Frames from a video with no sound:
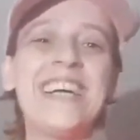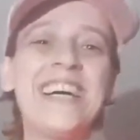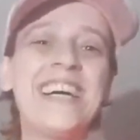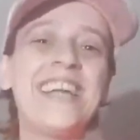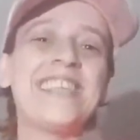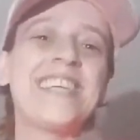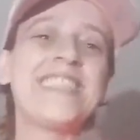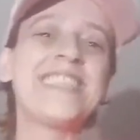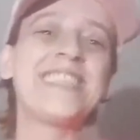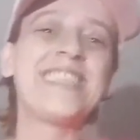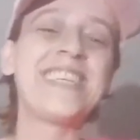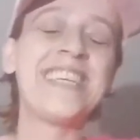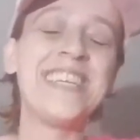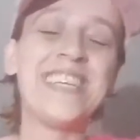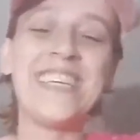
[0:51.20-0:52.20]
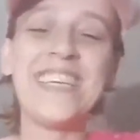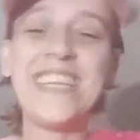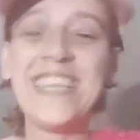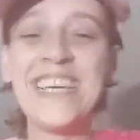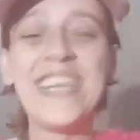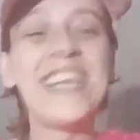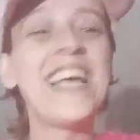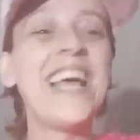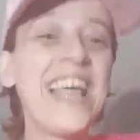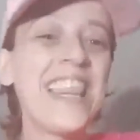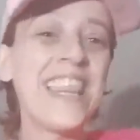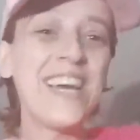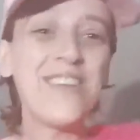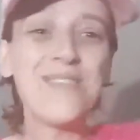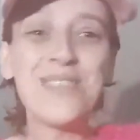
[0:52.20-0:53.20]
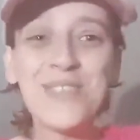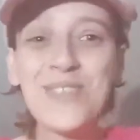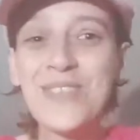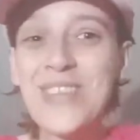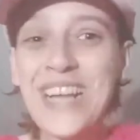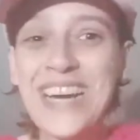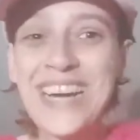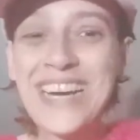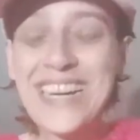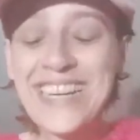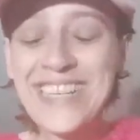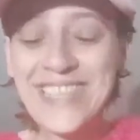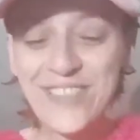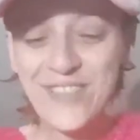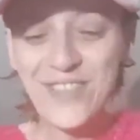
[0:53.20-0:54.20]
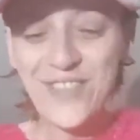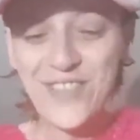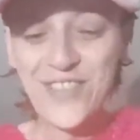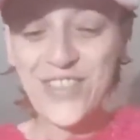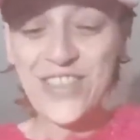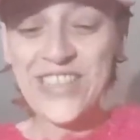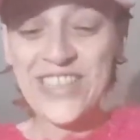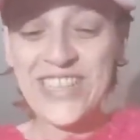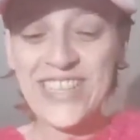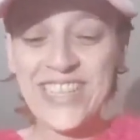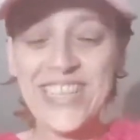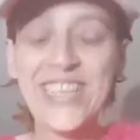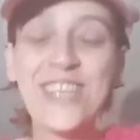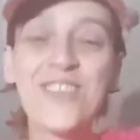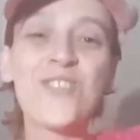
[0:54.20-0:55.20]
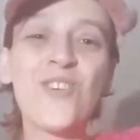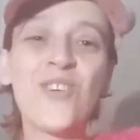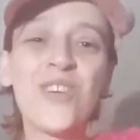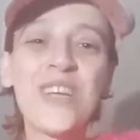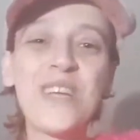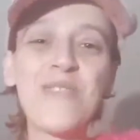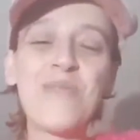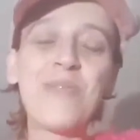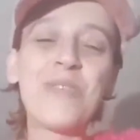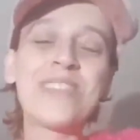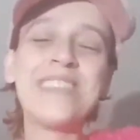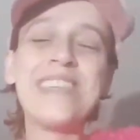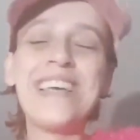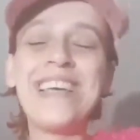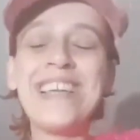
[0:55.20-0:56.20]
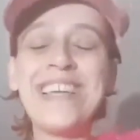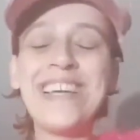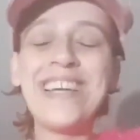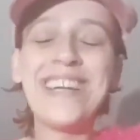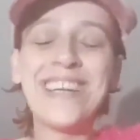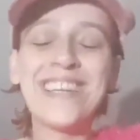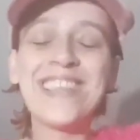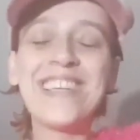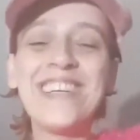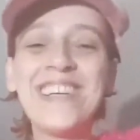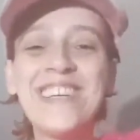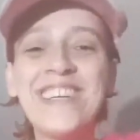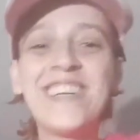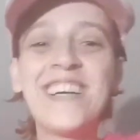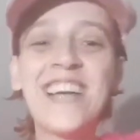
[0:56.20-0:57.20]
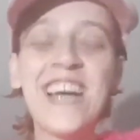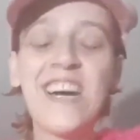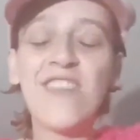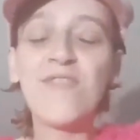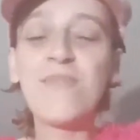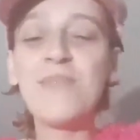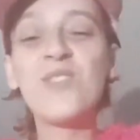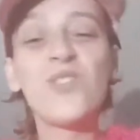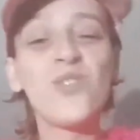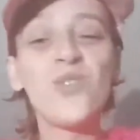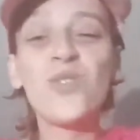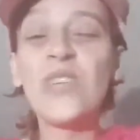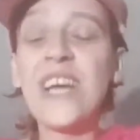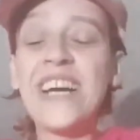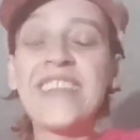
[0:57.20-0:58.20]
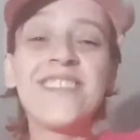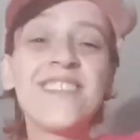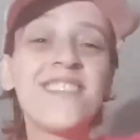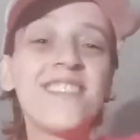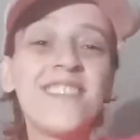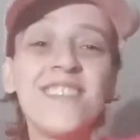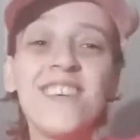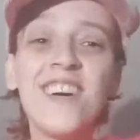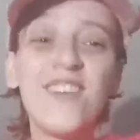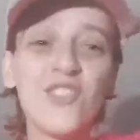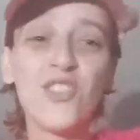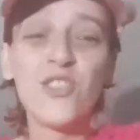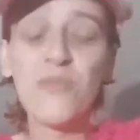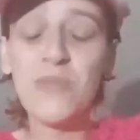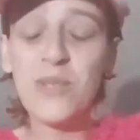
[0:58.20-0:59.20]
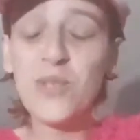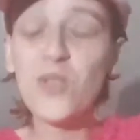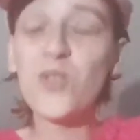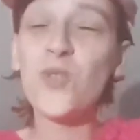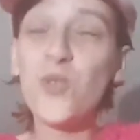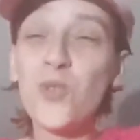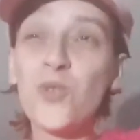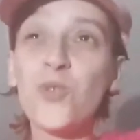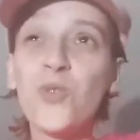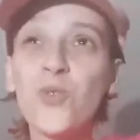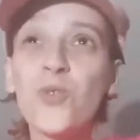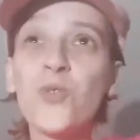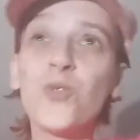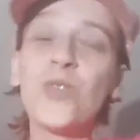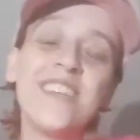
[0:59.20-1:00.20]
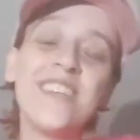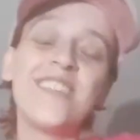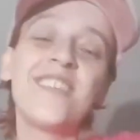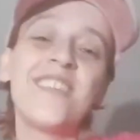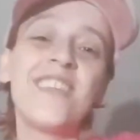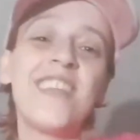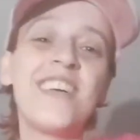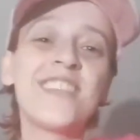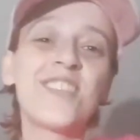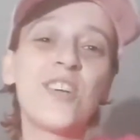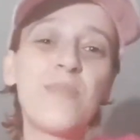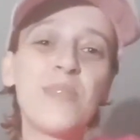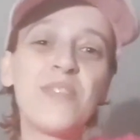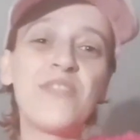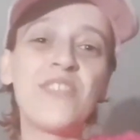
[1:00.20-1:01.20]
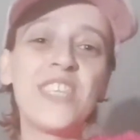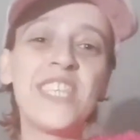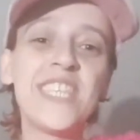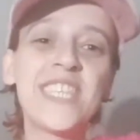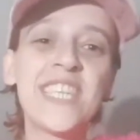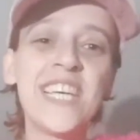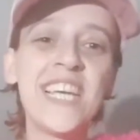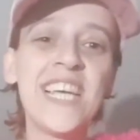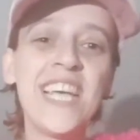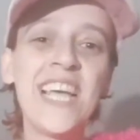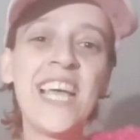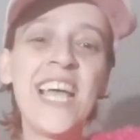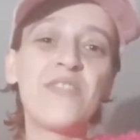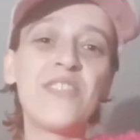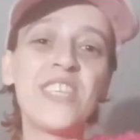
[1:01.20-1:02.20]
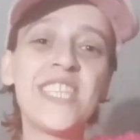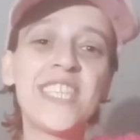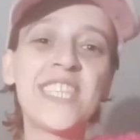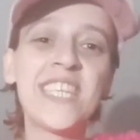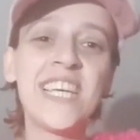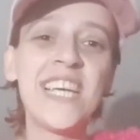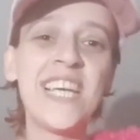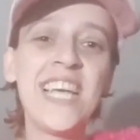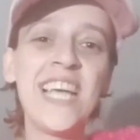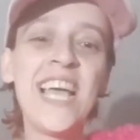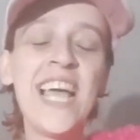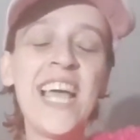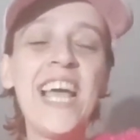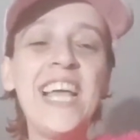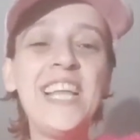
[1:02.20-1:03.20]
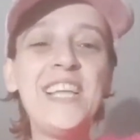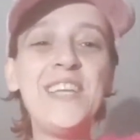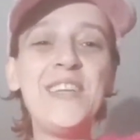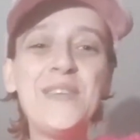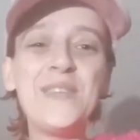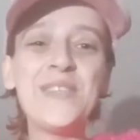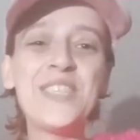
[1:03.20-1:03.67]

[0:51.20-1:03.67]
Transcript: I did say that would go live. Sorry it wasn't any earlier. I've been so tired. I've just been so tired the last couple of days. Hello,